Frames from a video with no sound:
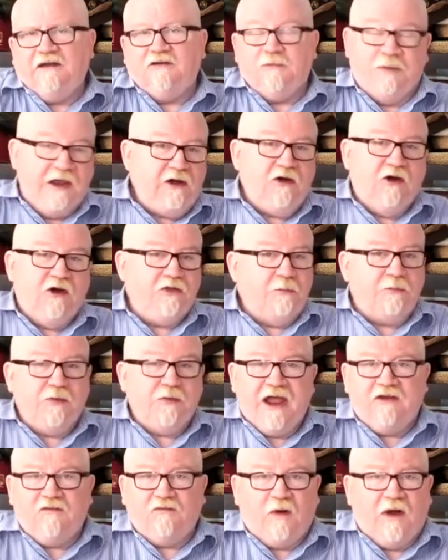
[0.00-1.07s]
depending on the
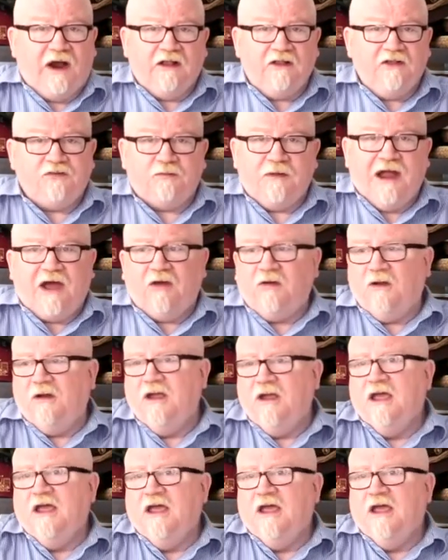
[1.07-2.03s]
brand of wireless router,